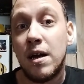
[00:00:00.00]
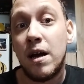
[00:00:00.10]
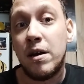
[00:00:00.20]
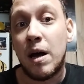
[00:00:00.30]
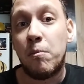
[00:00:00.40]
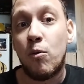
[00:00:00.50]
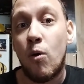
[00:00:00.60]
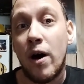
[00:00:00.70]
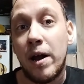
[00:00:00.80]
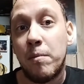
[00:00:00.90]
Number
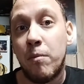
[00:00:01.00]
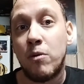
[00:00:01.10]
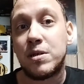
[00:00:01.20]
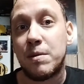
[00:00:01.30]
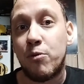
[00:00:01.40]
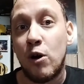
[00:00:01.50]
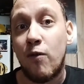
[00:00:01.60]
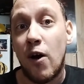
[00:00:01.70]
one, most to prove on